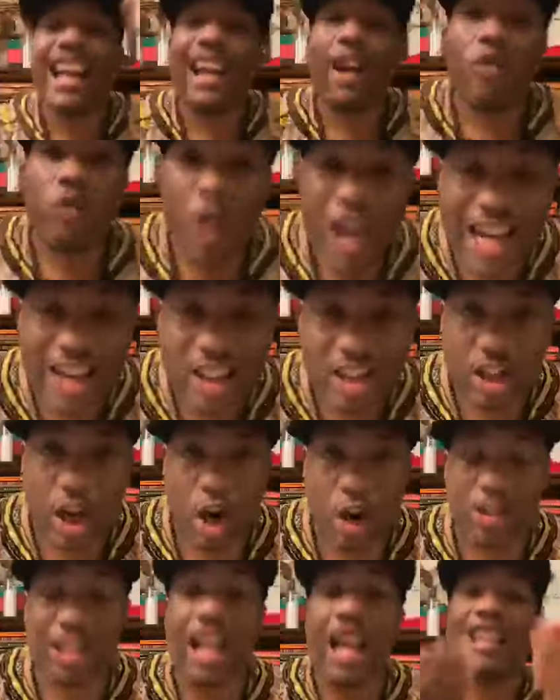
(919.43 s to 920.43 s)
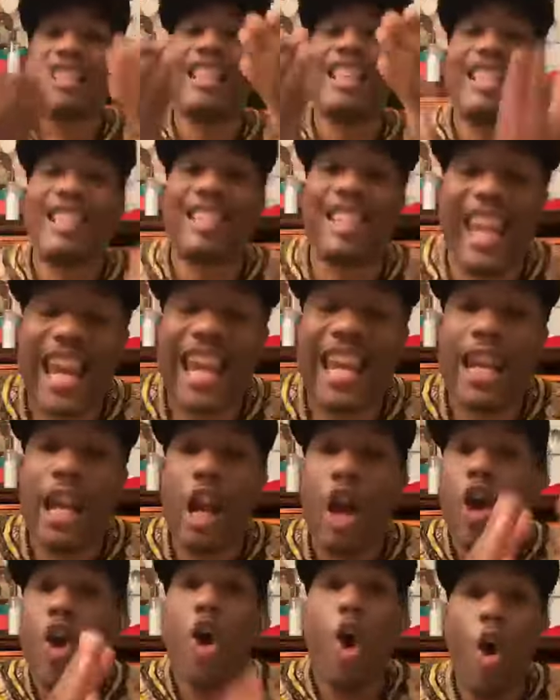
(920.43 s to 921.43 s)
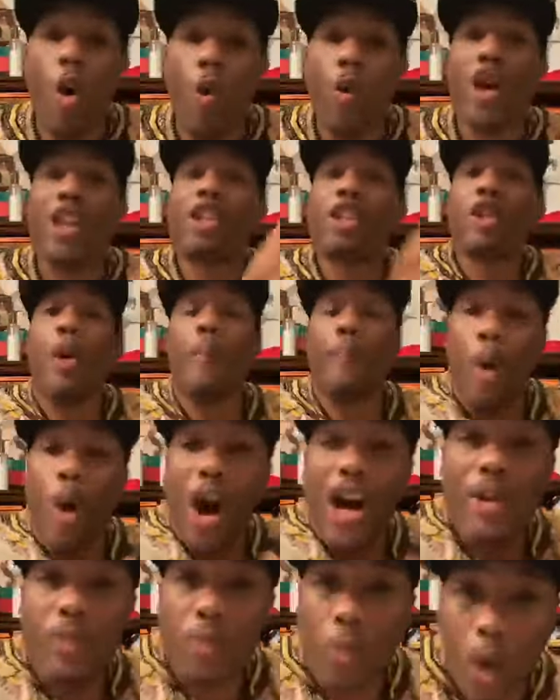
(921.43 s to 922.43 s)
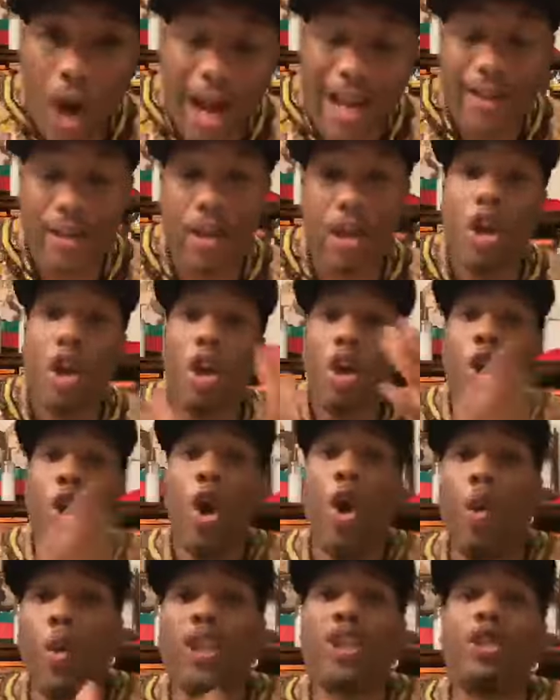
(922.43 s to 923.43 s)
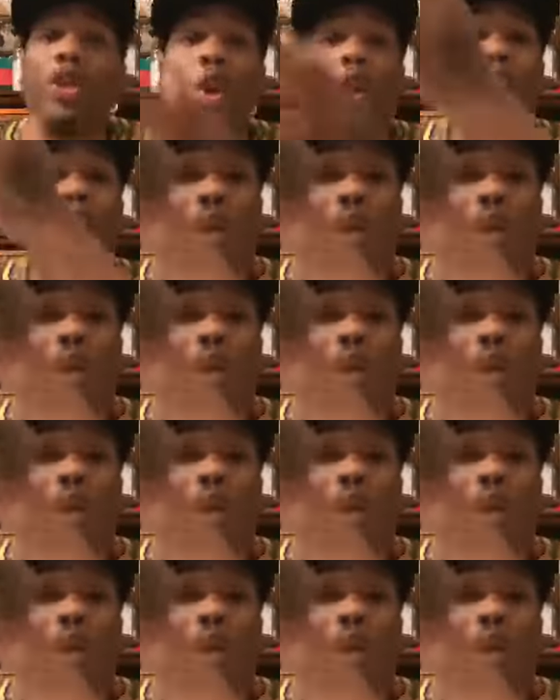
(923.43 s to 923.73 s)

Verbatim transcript: research to see who was supporting what, who was doing the